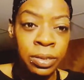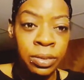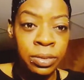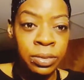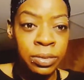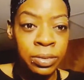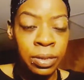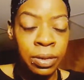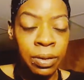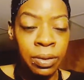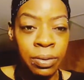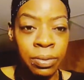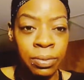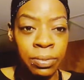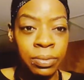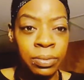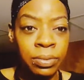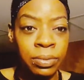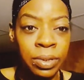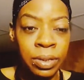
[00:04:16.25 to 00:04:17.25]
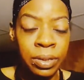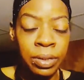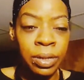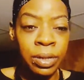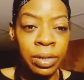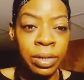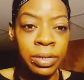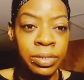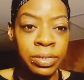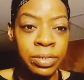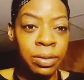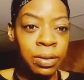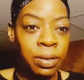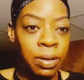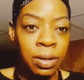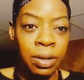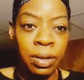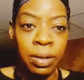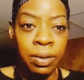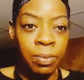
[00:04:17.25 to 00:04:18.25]
So, I guess,
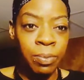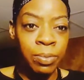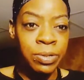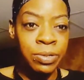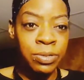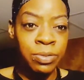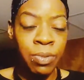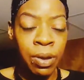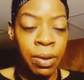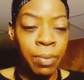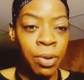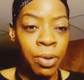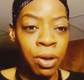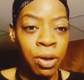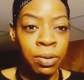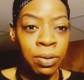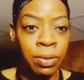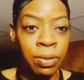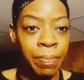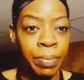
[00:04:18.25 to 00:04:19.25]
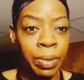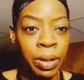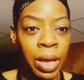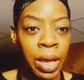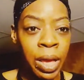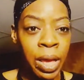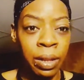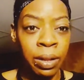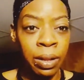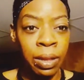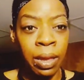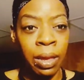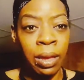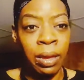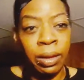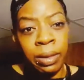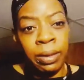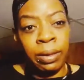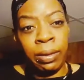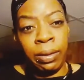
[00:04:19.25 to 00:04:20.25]
and that's why I'm all in black,
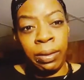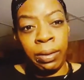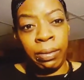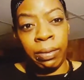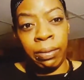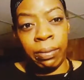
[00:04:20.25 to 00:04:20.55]
like.